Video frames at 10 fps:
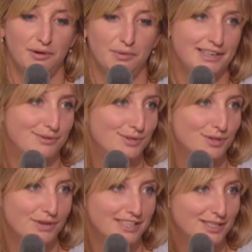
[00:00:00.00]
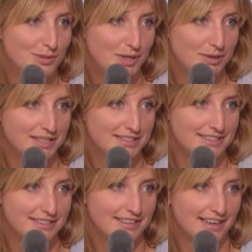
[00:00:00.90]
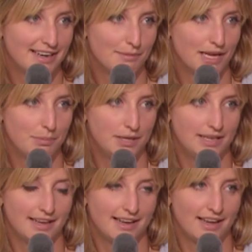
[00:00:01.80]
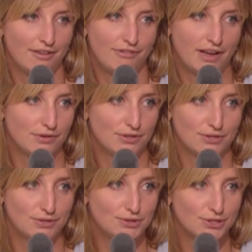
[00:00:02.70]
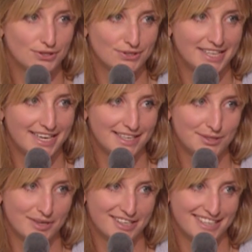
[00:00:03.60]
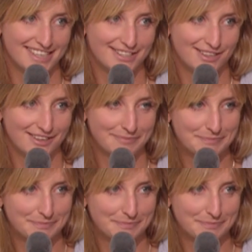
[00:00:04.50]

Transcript: well, it was a great experience, and I'm happy that I found a solution today as well against her.